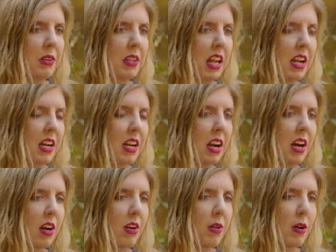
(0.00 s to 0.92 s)
There
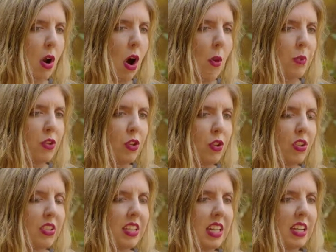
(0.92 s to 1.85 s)
are
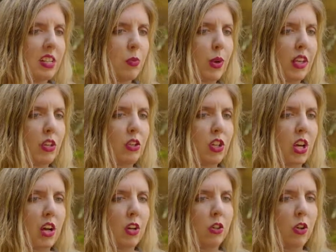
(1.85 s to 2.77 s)
opportunities where you
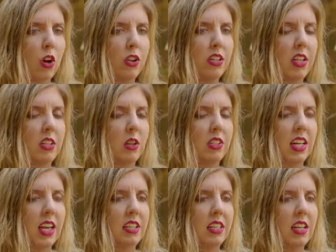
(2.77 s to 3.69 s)
share content on
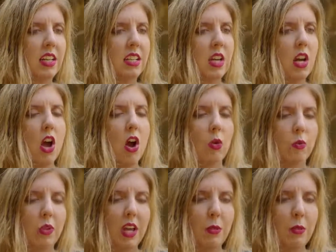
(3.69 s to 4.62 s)
the internet,
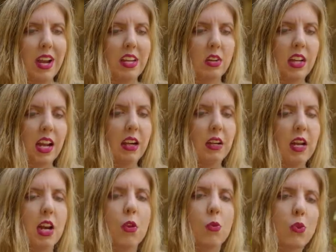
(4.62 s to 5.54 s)
where you can
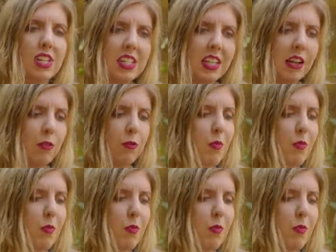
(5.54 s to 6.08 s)
receive